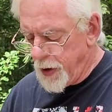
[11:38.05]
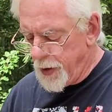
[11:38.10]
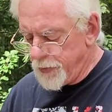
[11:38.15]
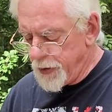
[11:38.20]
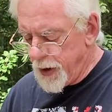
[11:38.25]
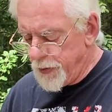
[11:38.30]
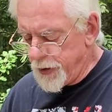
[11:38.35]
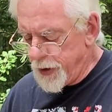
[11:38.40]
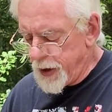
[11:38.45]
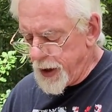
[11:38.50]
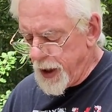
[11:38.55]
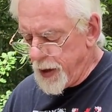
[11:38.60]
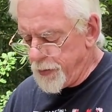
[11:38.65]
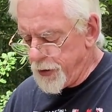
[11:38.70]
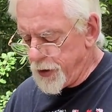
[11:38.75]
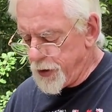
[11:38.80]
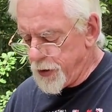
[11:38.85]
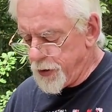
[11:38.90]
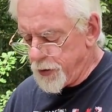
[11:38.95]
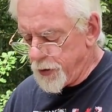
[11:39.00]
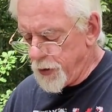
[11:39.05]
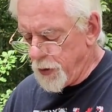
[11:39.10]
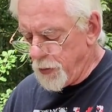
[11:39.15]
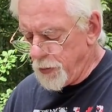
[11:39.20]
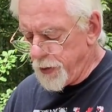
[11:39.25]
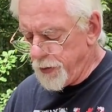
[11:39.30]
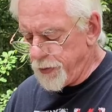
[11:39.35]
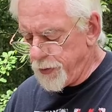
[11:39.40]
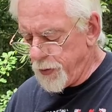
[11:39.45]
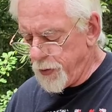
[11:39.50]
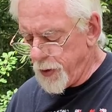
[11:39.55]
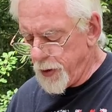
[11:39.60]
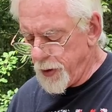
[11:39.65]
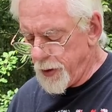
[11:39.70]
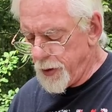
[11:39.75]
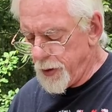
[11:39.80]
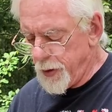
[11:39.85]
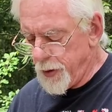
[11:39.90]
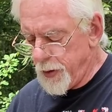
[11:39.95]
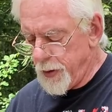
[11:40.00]
I've never damaged a scope before,
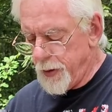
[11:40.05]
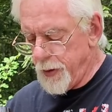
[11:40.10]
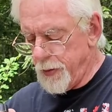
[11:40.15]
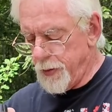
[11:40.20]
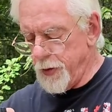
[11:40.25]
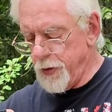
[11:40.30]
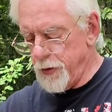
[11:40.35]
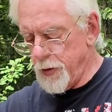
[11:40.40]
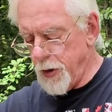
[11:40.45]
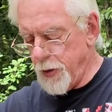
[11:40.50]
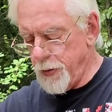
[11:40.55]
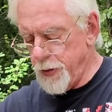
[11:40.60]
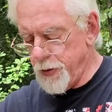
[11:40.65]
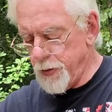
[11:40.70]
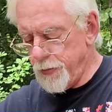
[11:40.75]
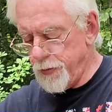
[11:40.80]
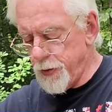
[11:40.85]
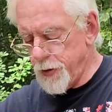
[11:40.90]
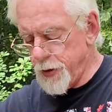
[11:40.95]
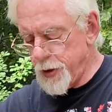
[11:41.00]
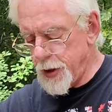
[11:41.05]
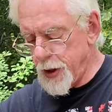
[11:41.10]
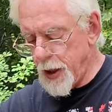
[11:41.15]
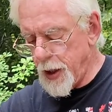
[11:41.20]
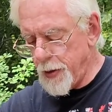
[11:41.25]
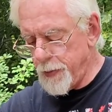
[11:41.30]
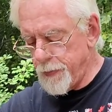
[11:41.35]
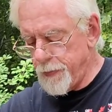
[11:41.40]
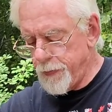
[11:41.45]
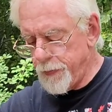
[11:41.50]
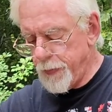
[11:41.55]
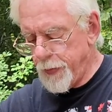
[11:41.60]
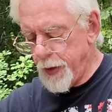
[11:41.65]
there's always a first time.